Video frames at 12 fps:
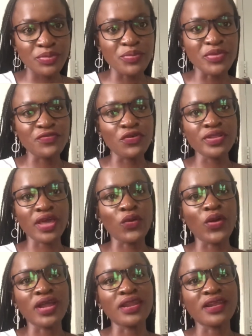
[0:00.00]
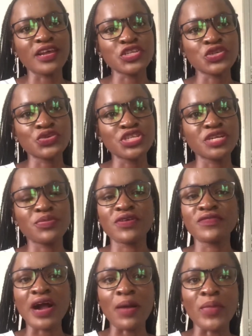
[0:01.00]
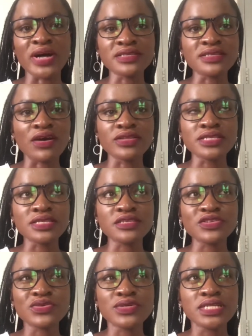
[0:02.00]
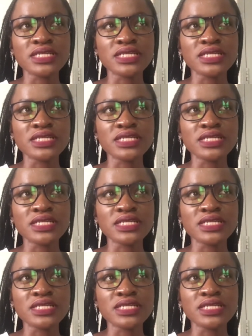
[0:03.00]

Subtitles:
before the Uganda National Chamber of Commerce. Now, this is not